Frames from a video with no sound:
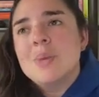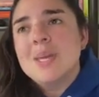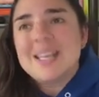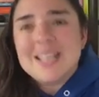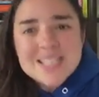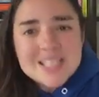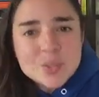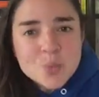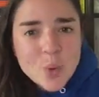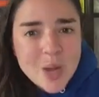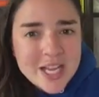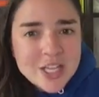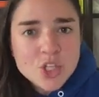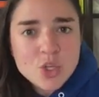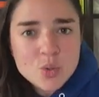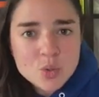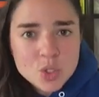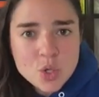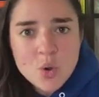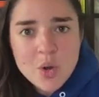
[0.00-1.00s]
Because when
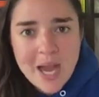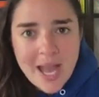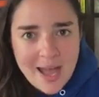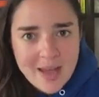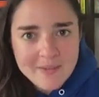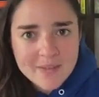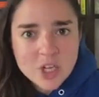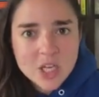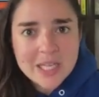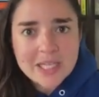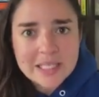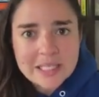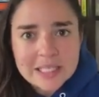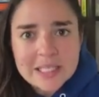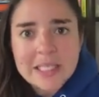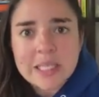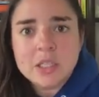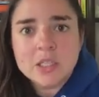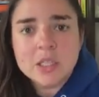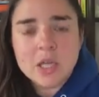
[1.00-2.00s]
you don't have a
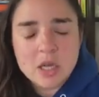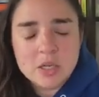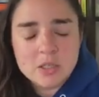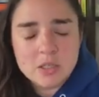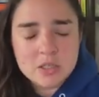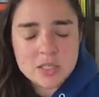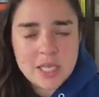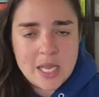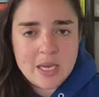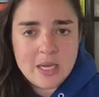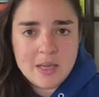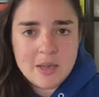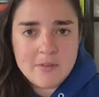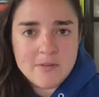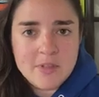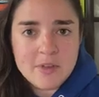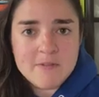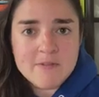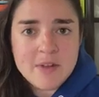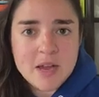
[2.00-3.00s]
clear understanding
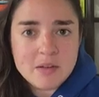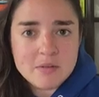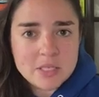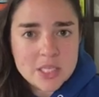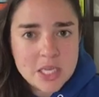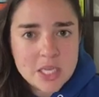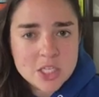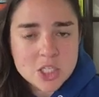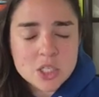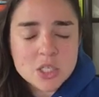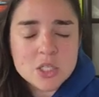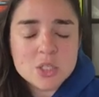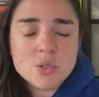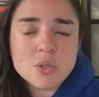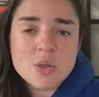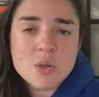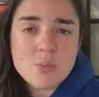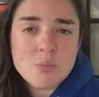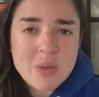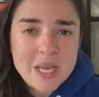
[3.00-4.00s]
of the
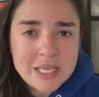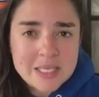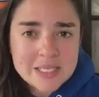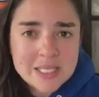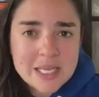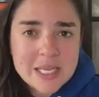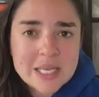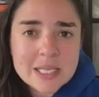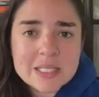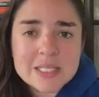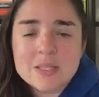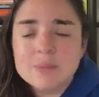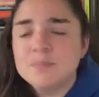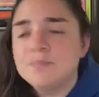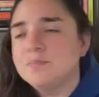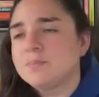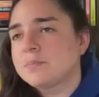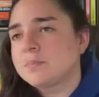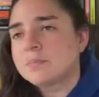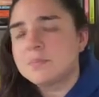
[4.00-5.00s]
foundations or the basics,
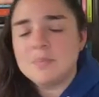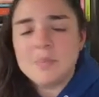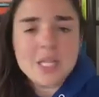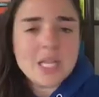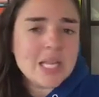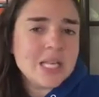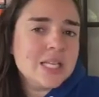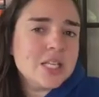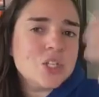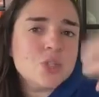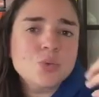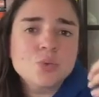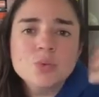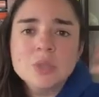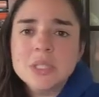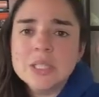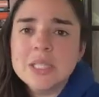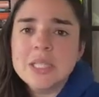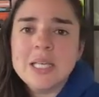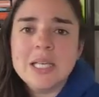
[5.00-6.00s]
it's
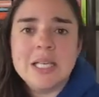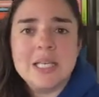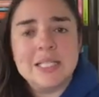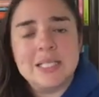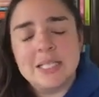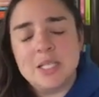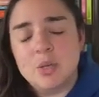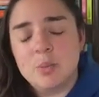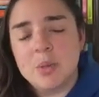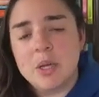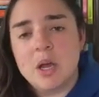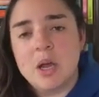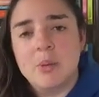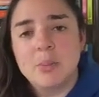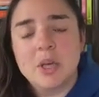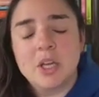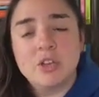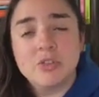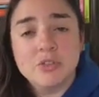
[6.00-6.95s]
really easy to become